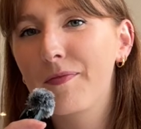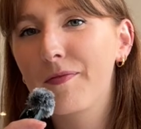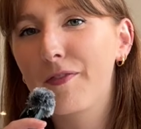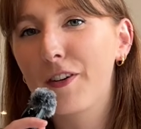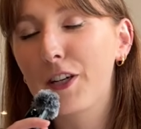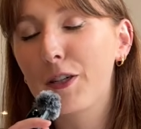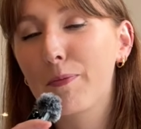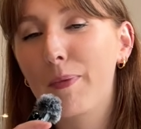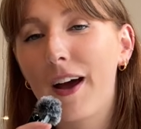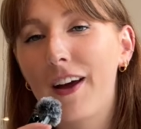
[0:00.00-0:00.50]

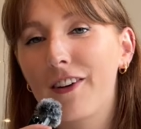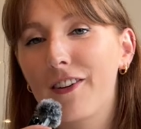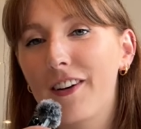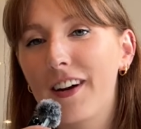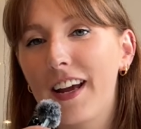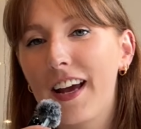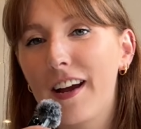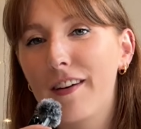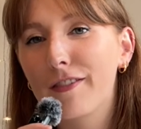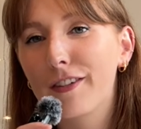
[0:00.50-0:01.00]
First pattern
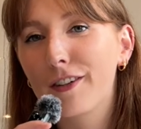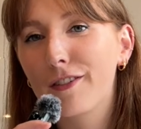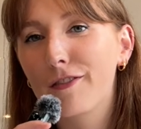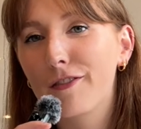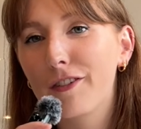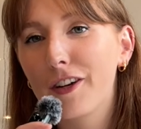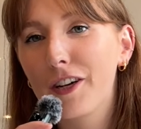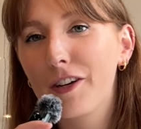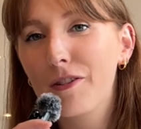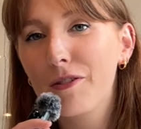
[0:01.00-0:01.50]
I ever
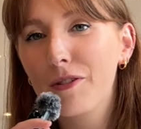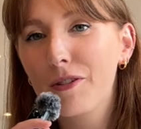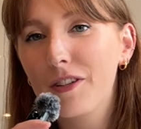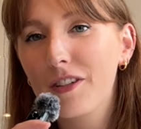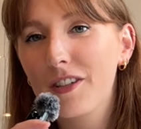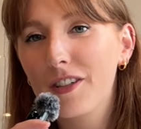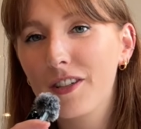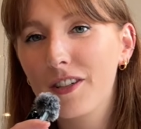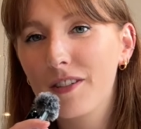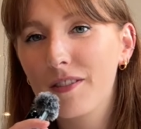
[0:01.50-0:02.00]

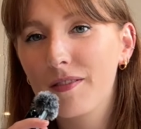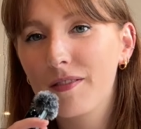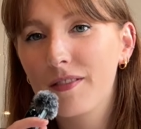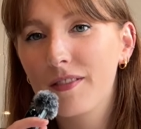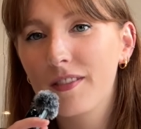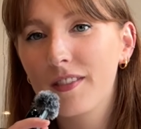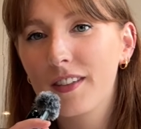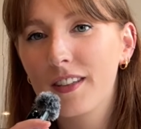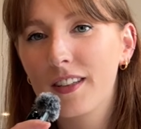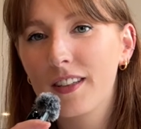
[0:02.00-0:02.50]
wrote.
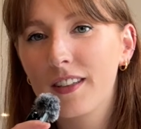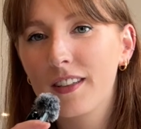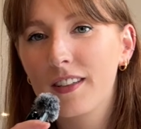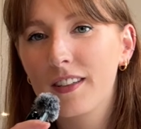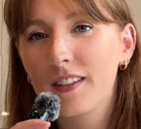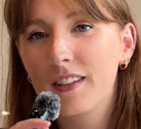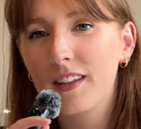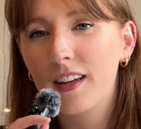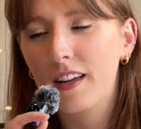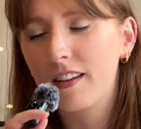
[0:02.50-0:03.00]

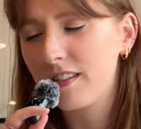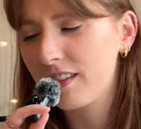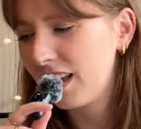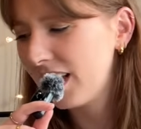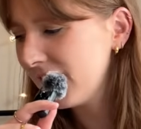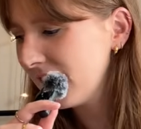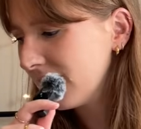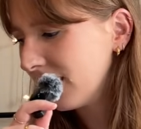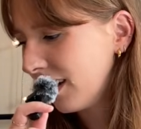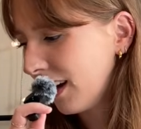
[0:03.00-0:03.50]
I
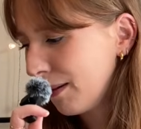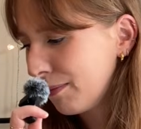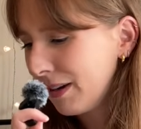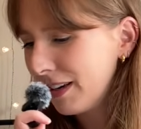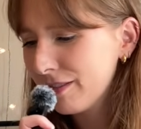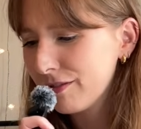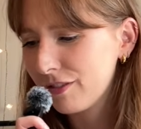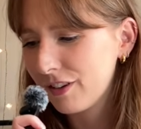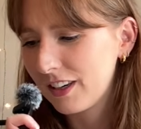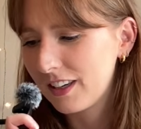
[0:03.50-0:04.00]
think I
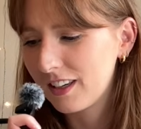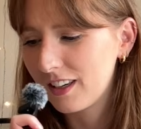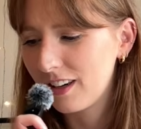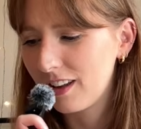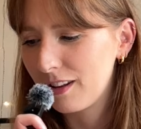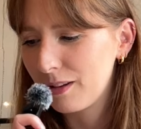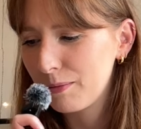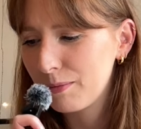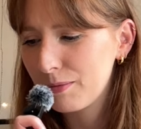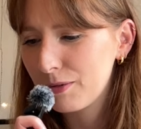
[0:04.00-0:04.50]
might have written
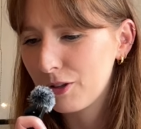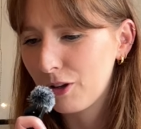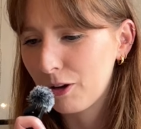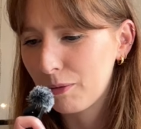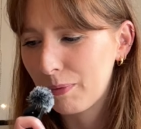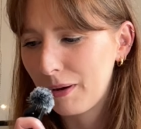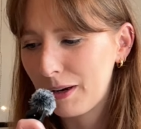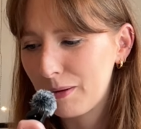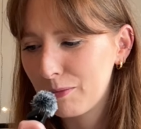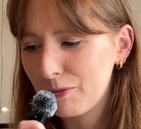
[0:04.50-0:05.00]
another
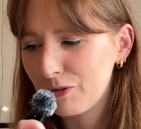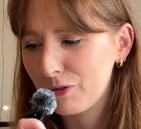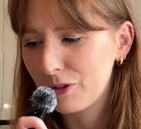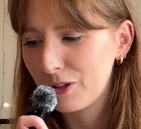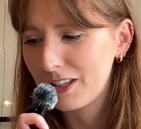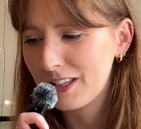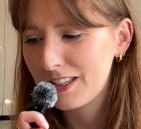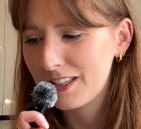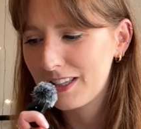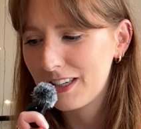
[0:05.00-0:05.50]
sock pattern before
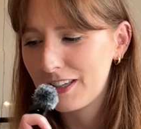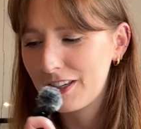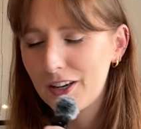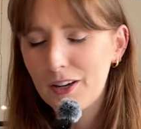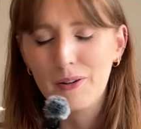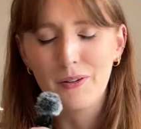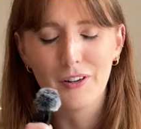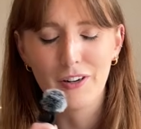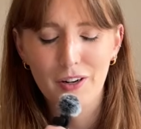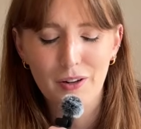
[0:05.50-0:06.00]
this.
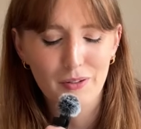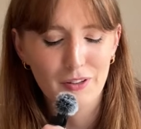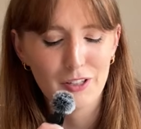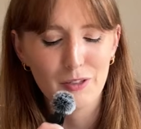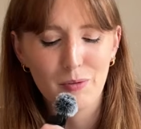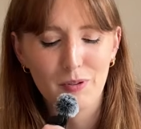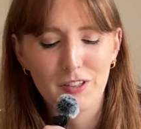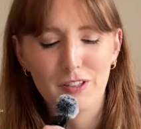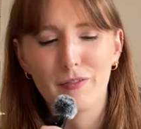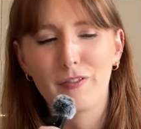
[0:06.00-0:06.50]
No.
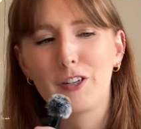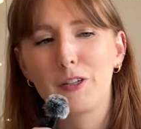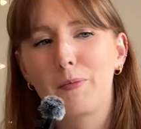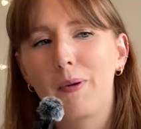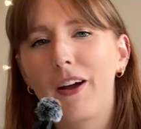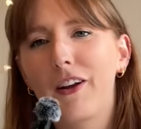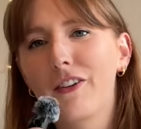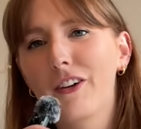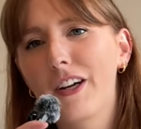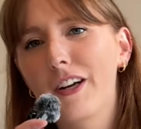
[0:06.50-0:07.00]
This was the first
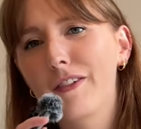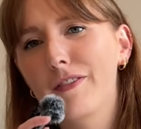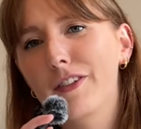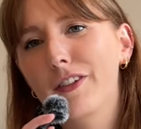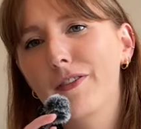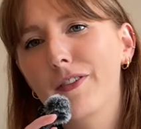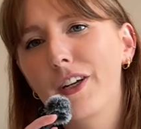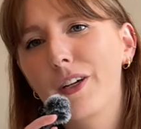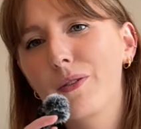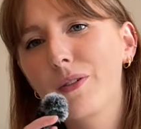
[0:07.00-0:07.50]
pattern I
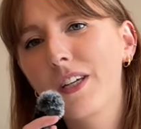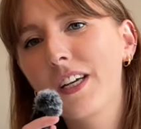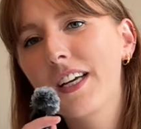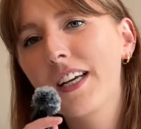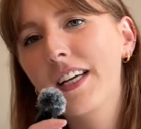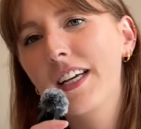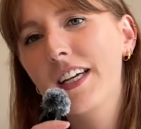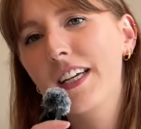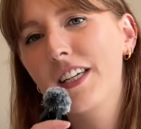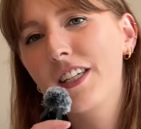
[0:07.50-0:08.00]
ever wrote.
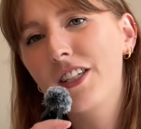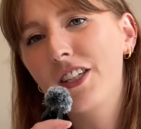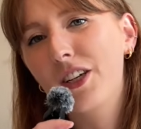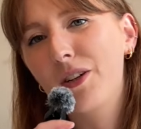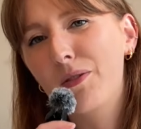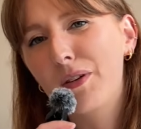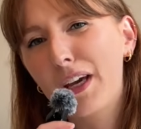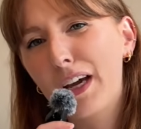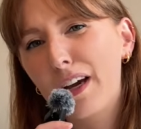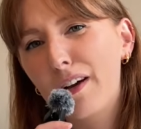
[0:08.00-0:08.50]

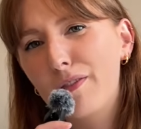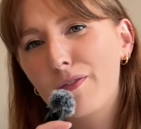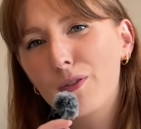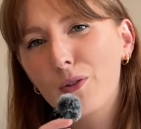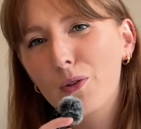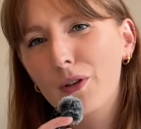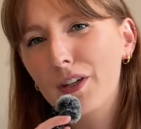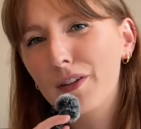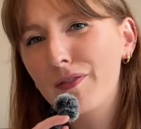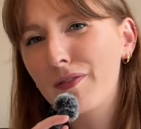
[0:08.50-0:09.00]
So yeah,
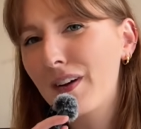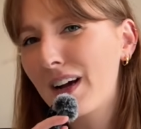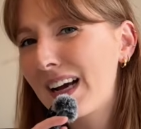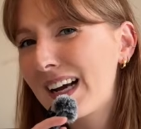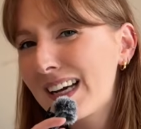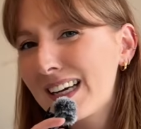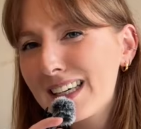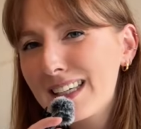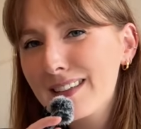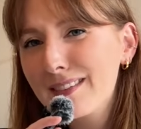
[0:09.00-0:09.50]
4 out of
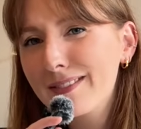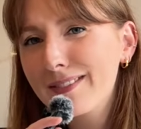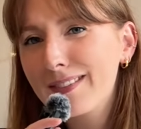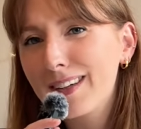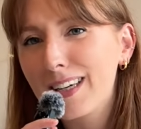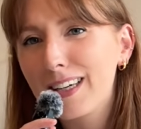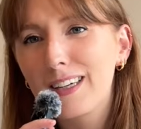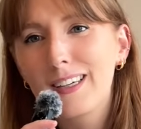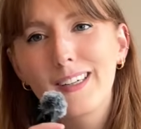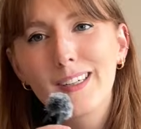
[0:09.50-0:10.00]
5.
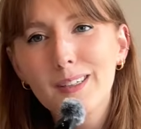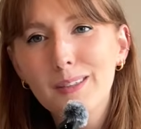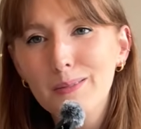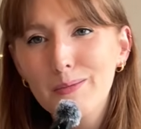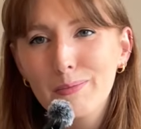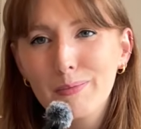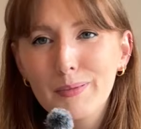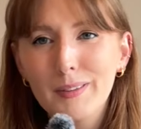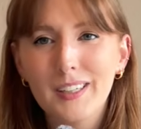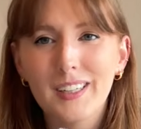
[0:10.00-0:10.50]
I
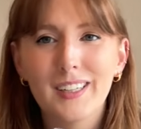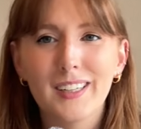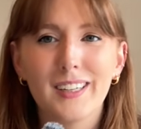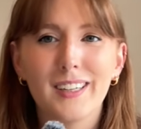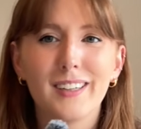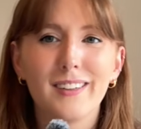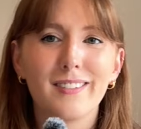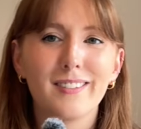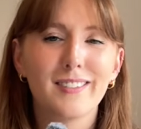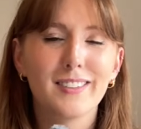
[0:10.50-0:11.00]
hope. I don't
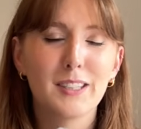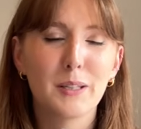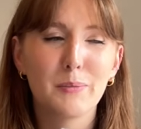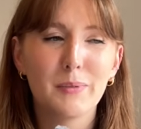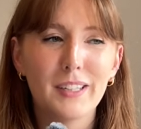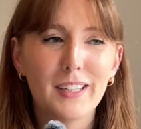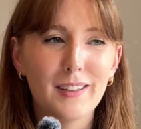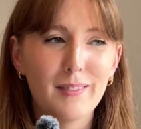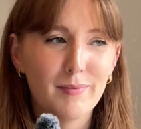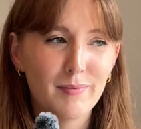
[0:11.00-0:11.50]
know.
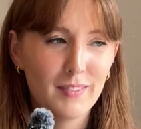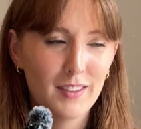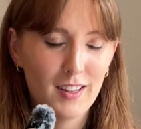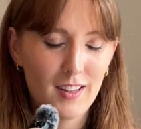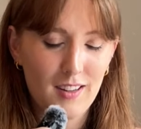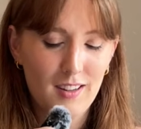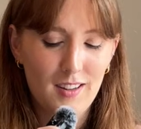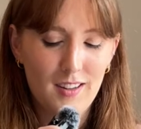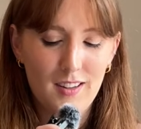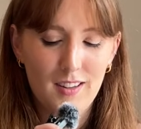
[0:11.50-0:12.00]
Somebody
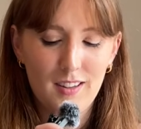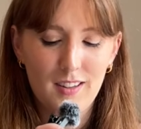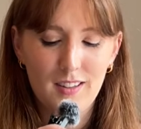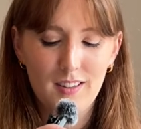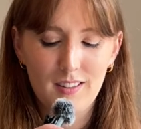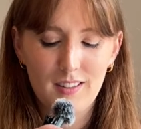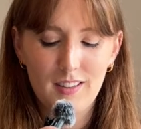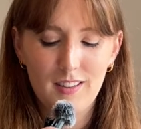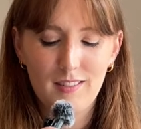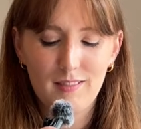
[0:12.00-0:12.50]

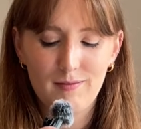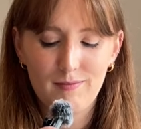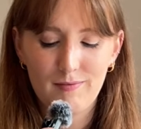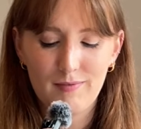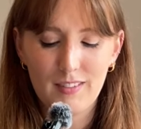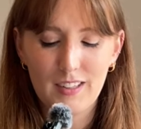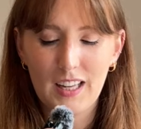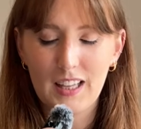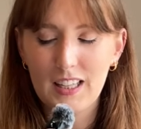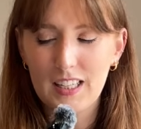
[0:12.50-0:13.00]

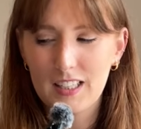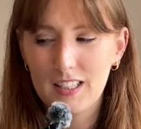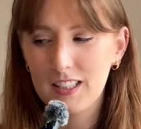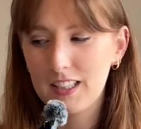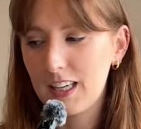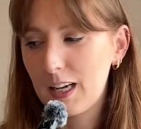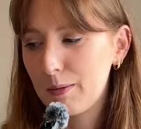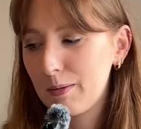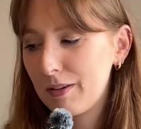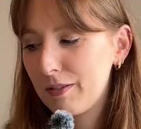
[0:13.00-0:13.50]
knit this and
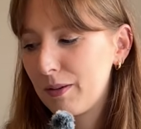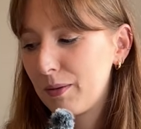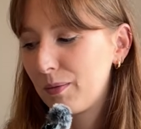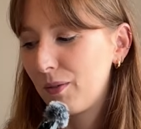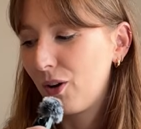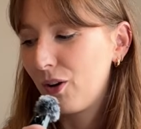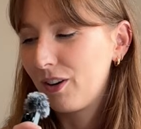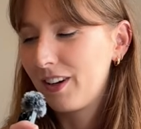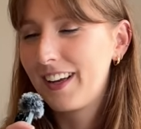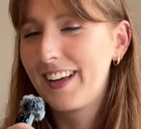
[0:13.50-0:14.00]
tell me if I'm
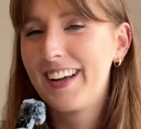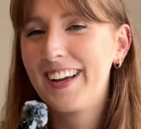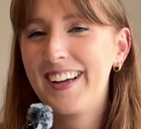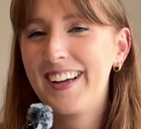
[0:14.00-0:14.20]
wrong.